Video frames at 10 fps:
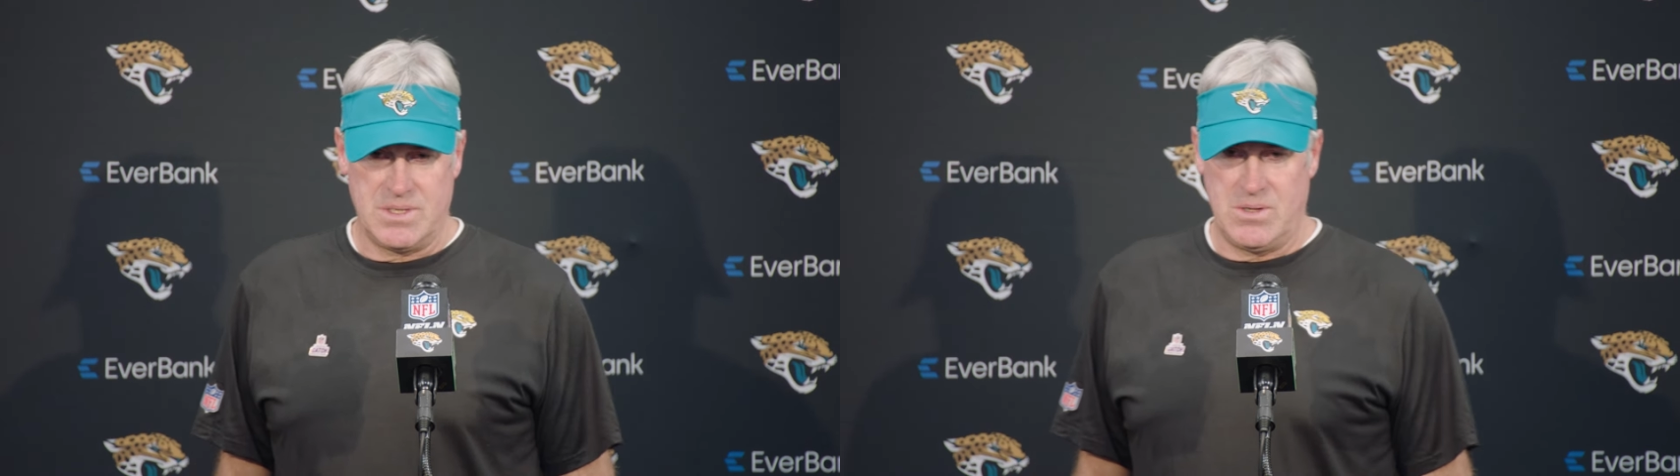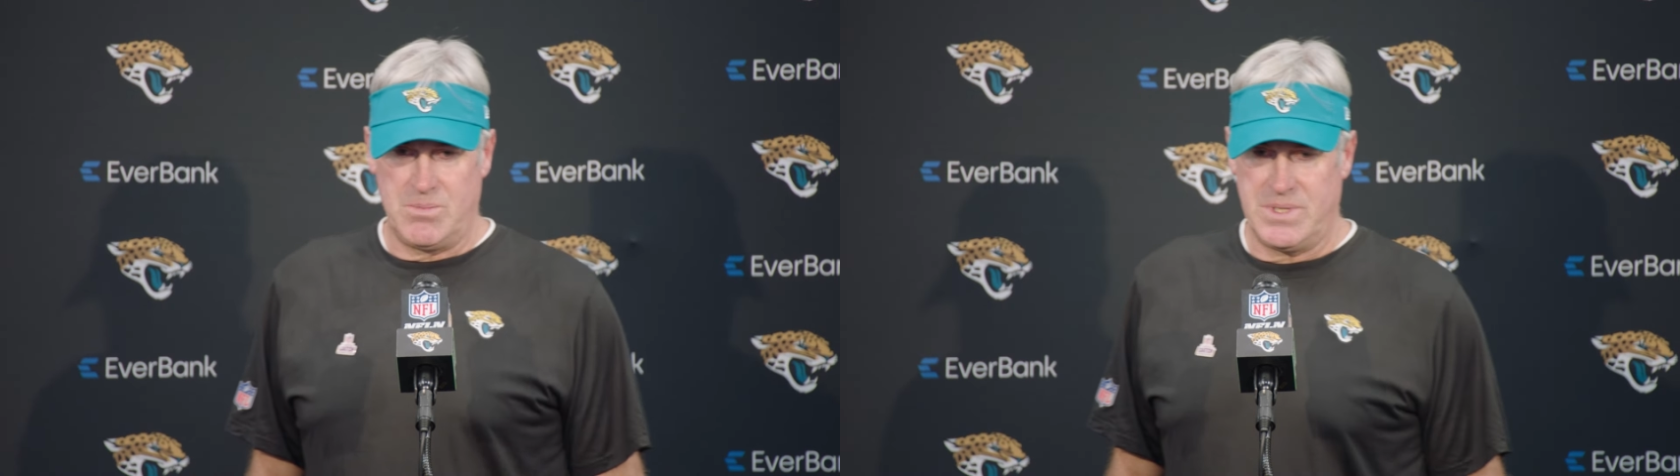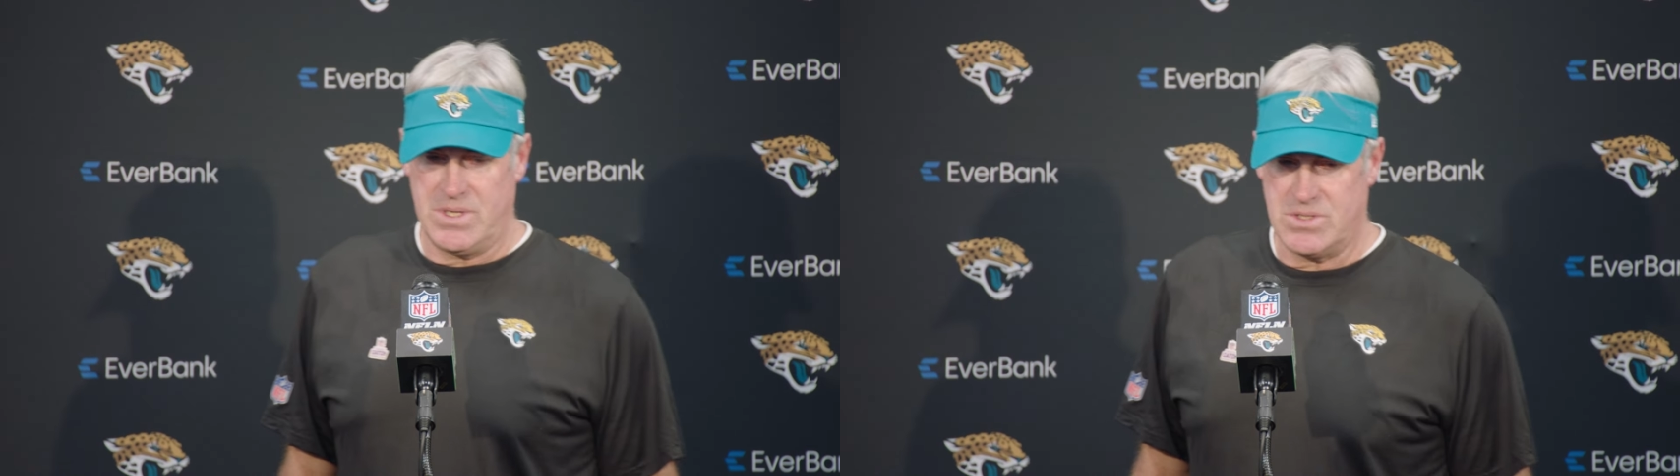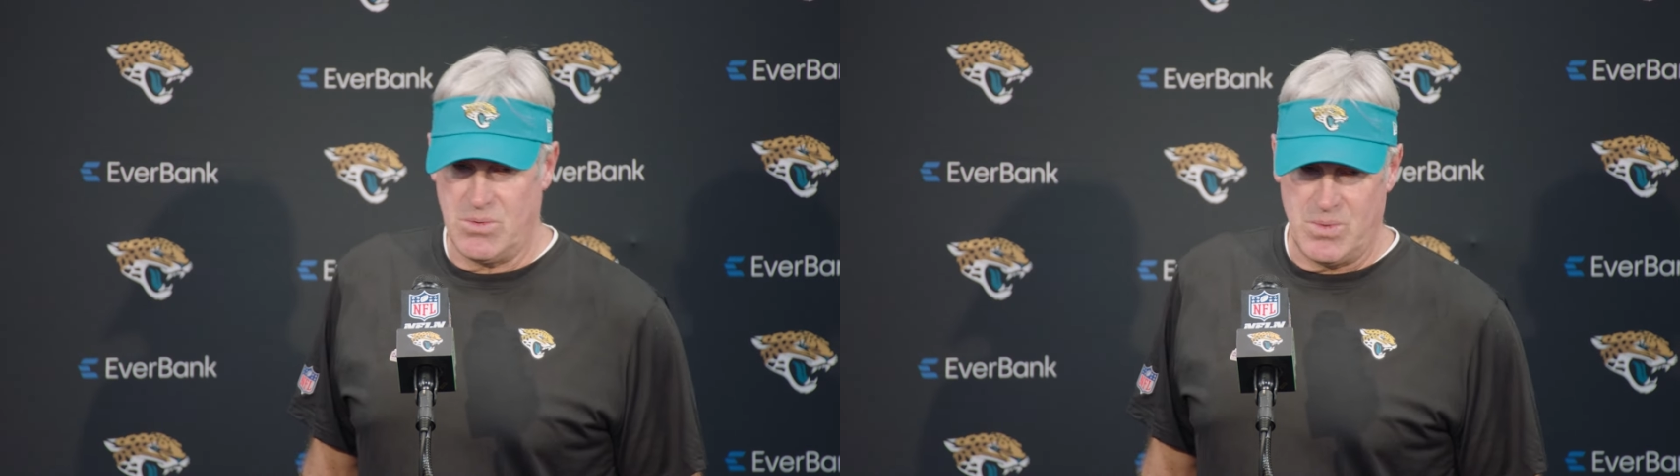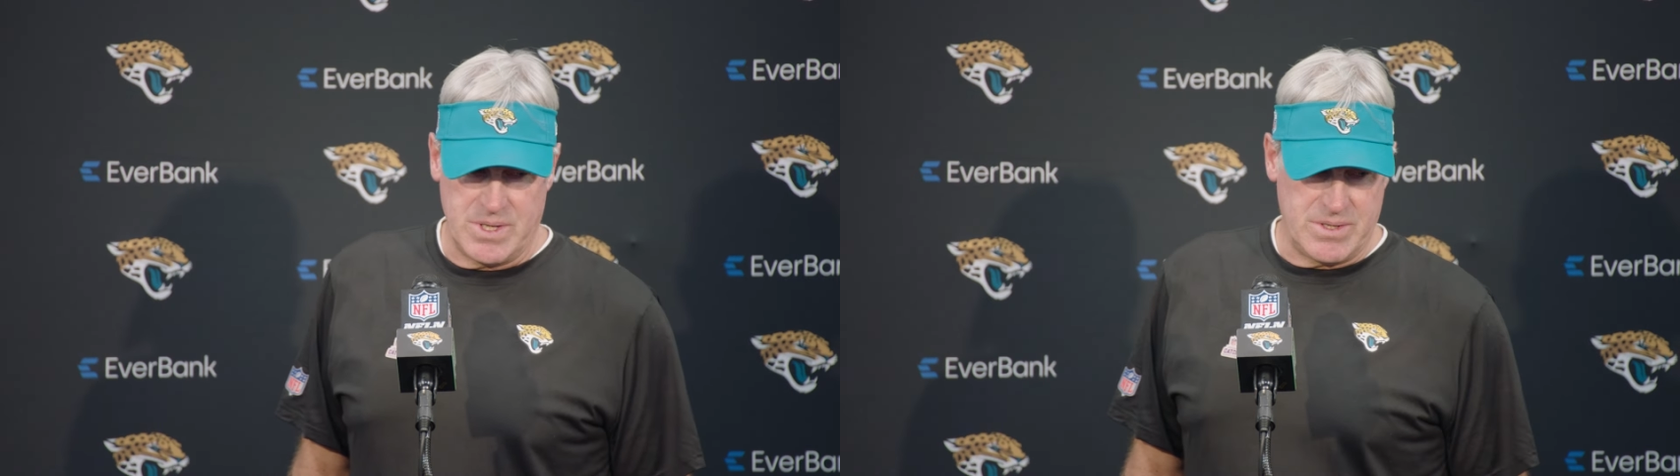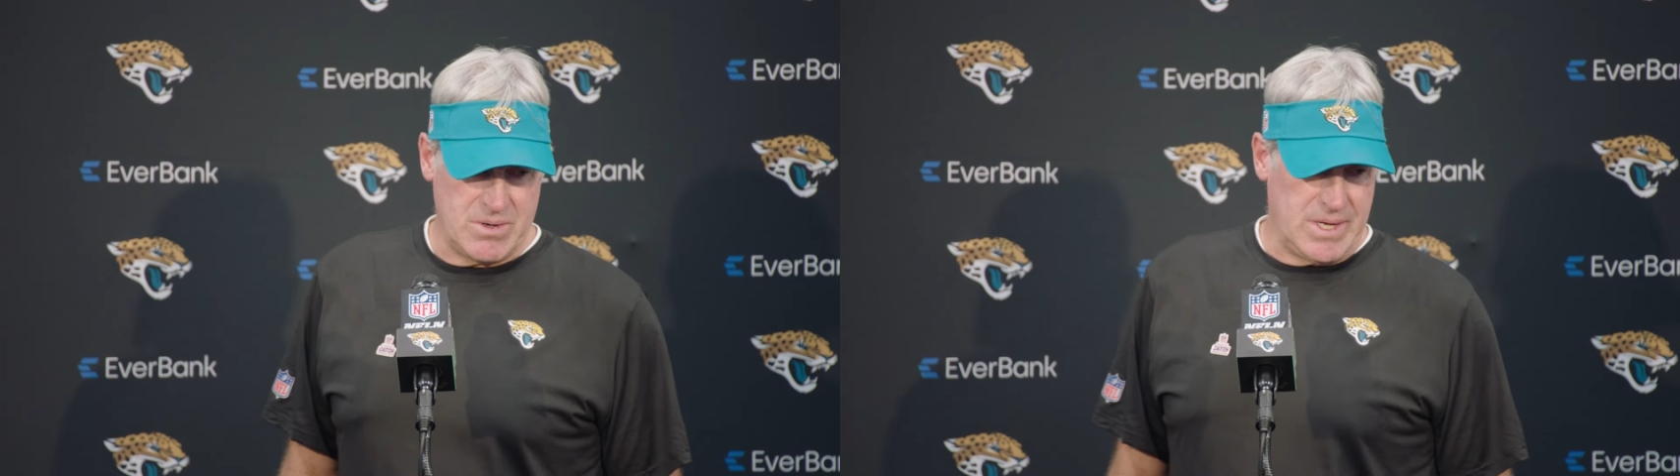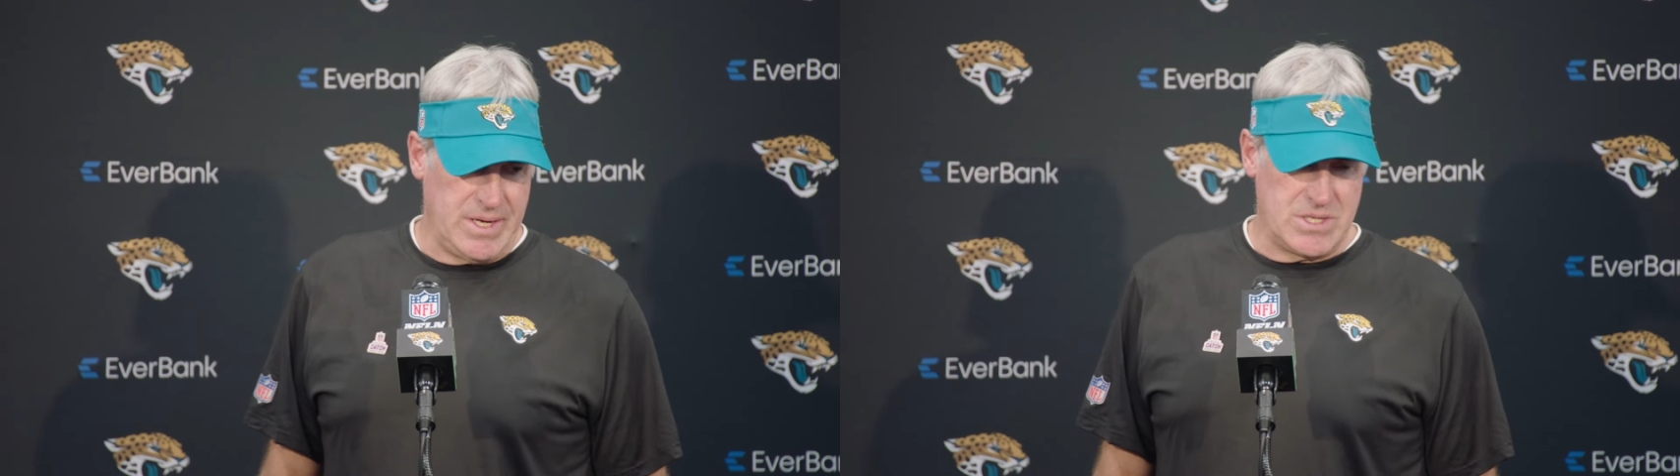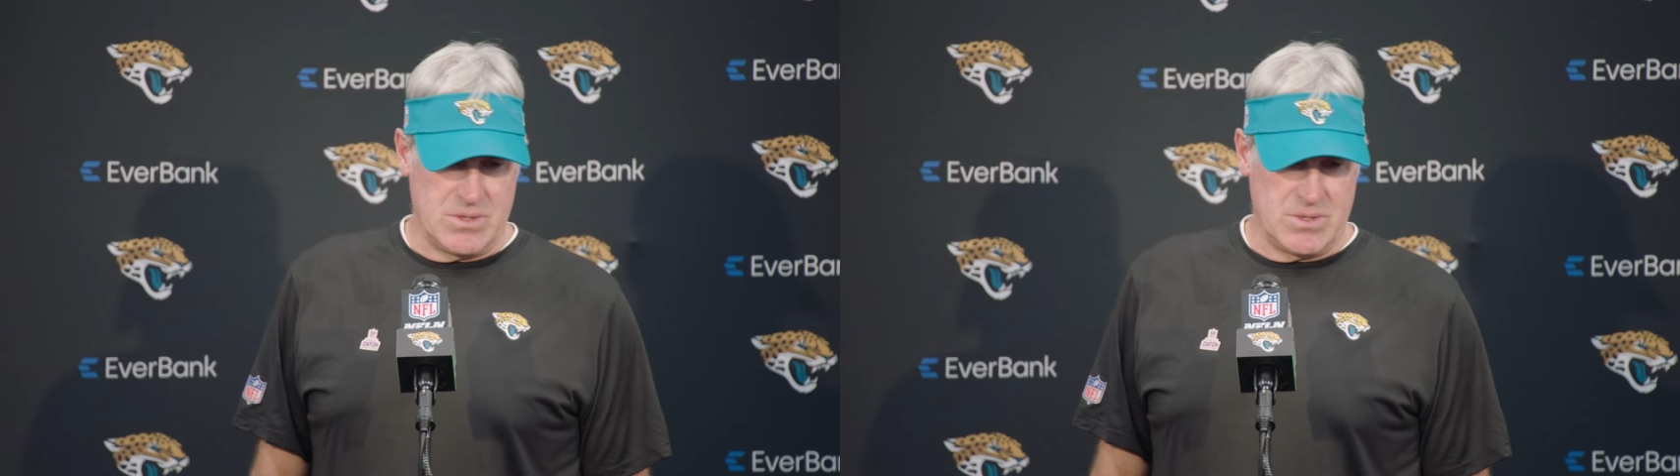you know, potentially win it there late.